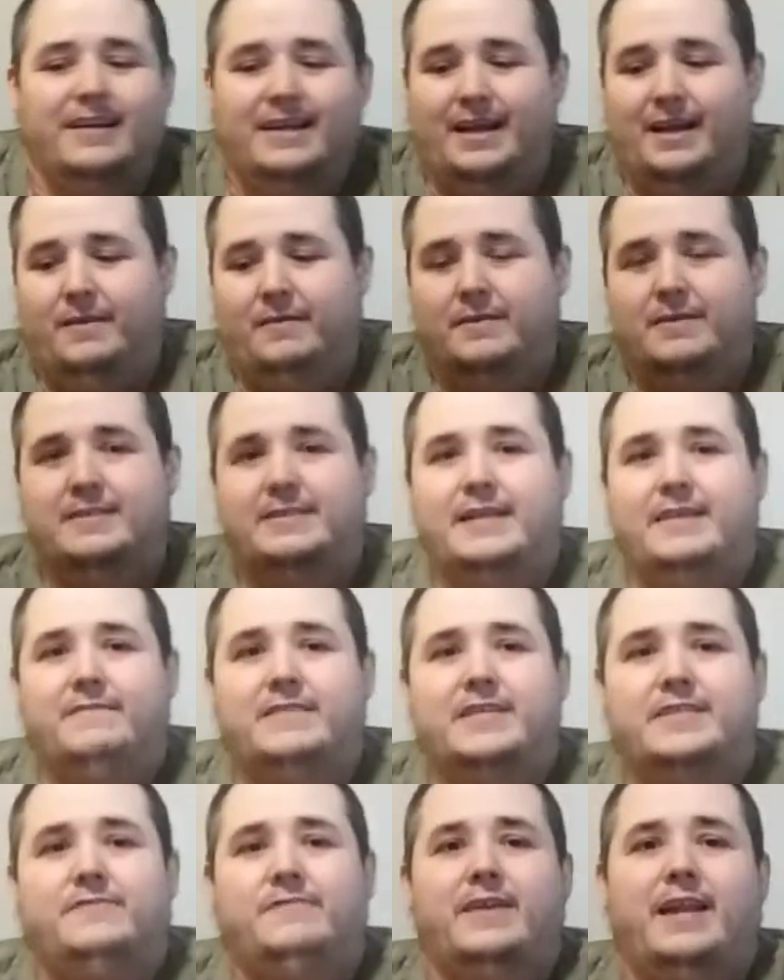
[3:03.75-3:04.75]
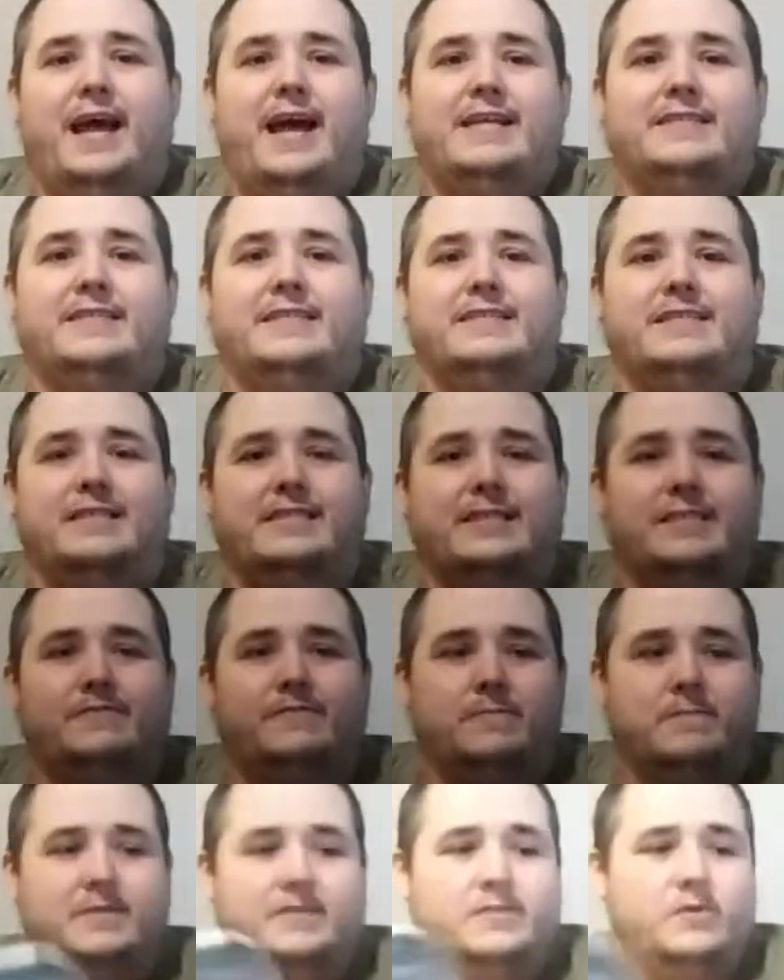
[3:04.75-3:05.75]
Okay, I'm going to save this for last because this is
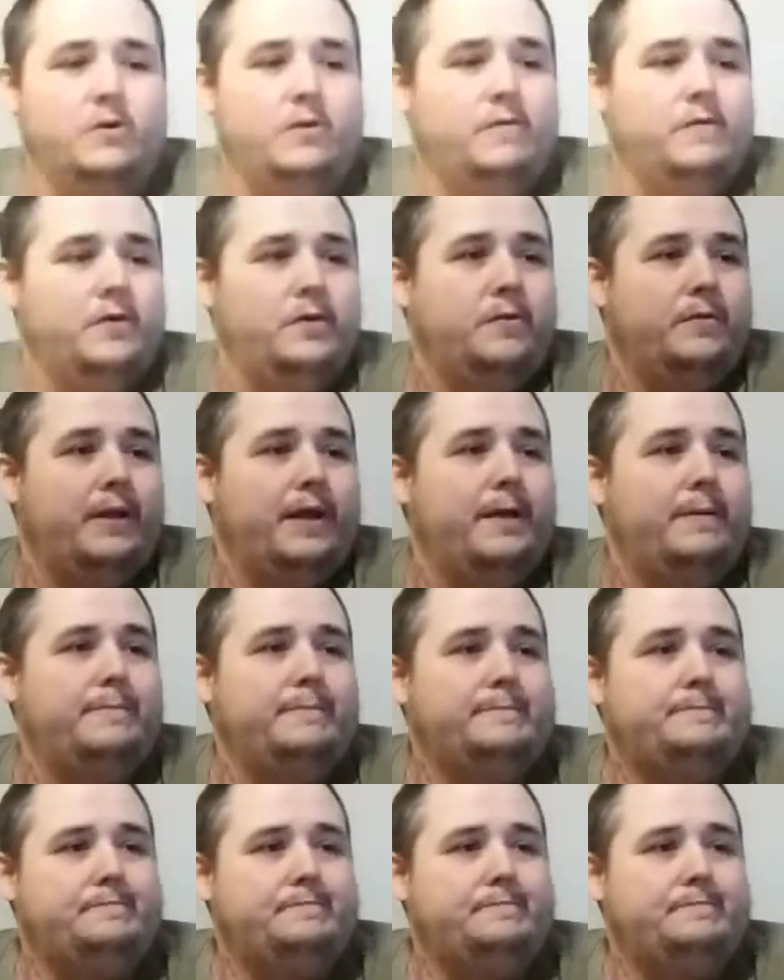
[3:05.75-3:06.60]
from the Scoville unit.